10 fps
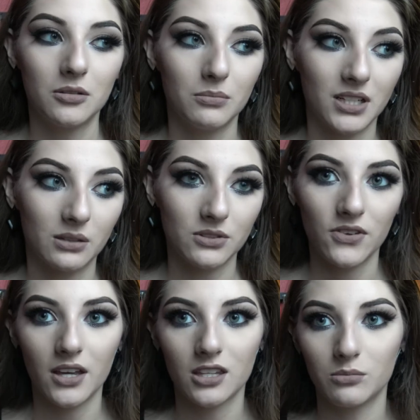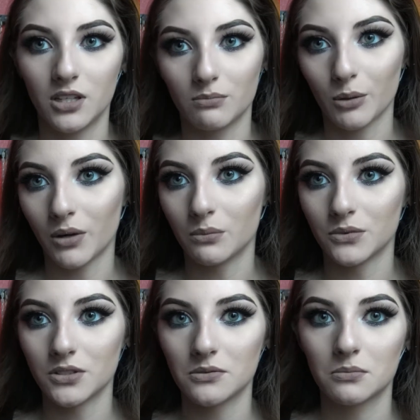my dad was vacuuming, my mom
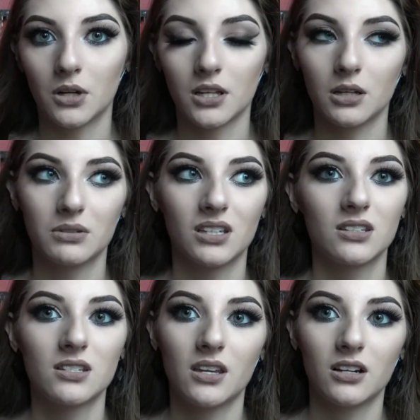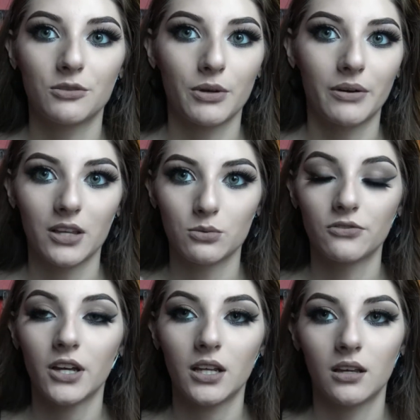was walking up and down the stairs, my rats were
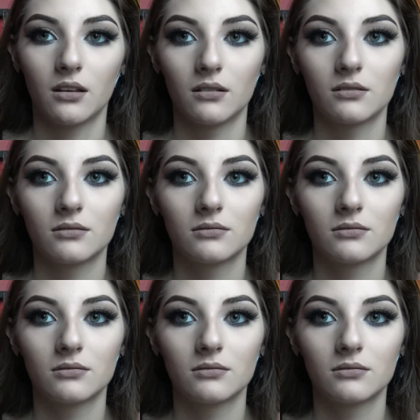fighting,